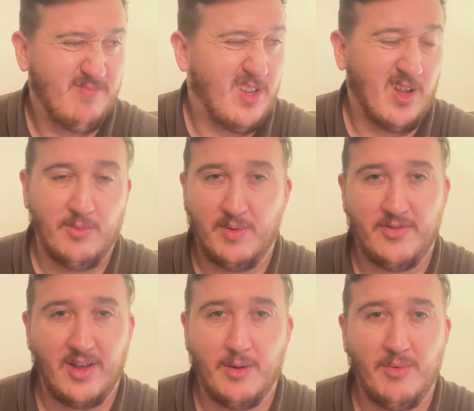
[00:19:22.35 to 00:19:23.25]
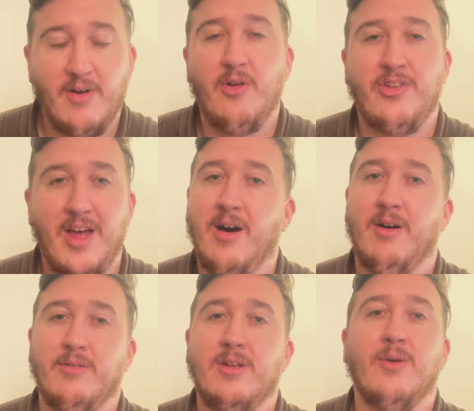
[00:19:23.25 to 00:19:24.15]
You know, we've seen it with Arteta.
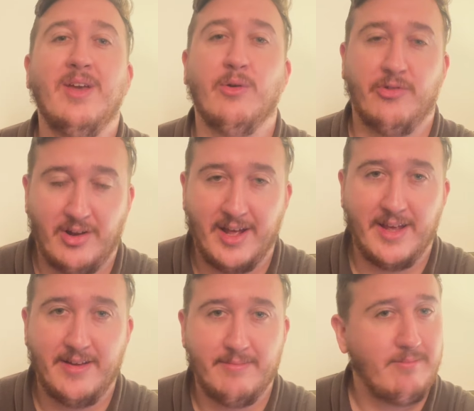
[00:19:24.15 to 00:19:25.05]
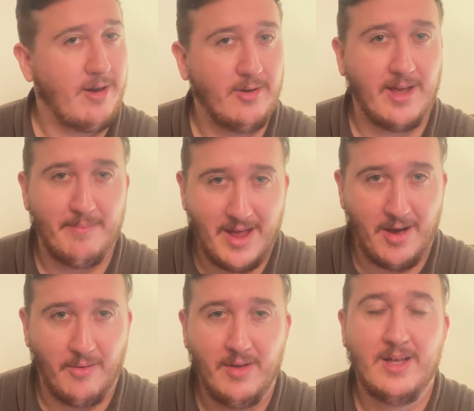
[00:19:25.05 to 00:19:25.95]
You know, he got slated and look at him
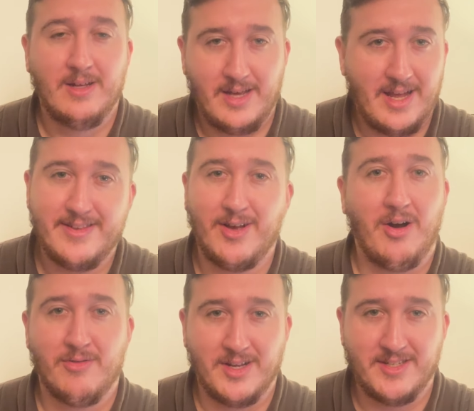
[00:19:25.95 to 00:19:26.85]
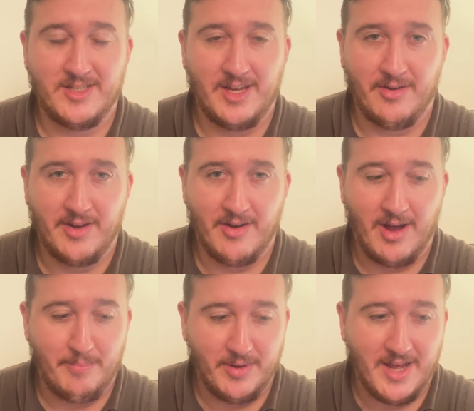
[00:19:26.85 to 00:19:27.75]
now, in title races year in, year
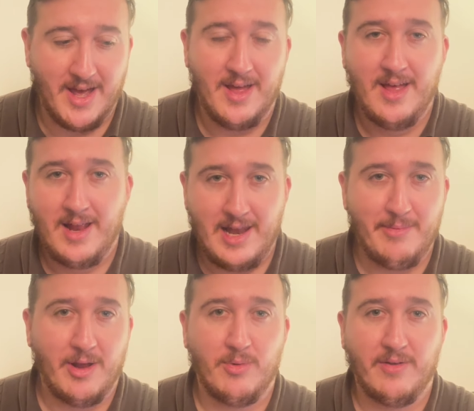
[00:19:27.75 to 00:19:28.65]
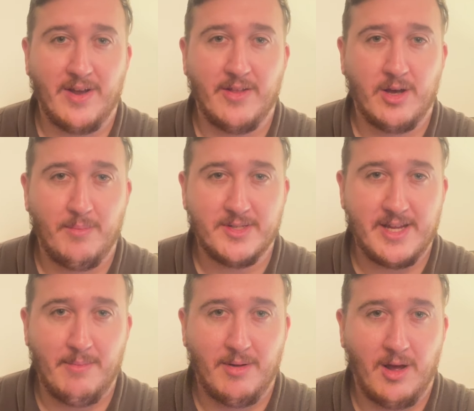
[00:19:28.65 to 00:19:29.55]
out. But yeah, let me know what you think in the comments
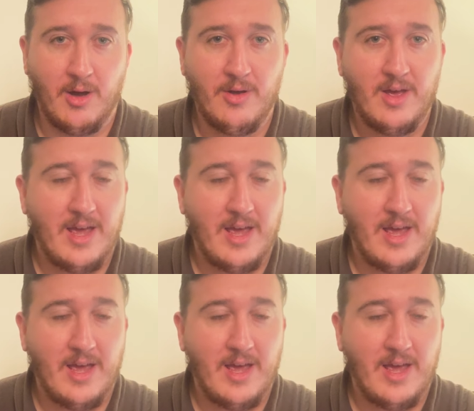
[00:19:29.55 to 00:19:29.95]
down below.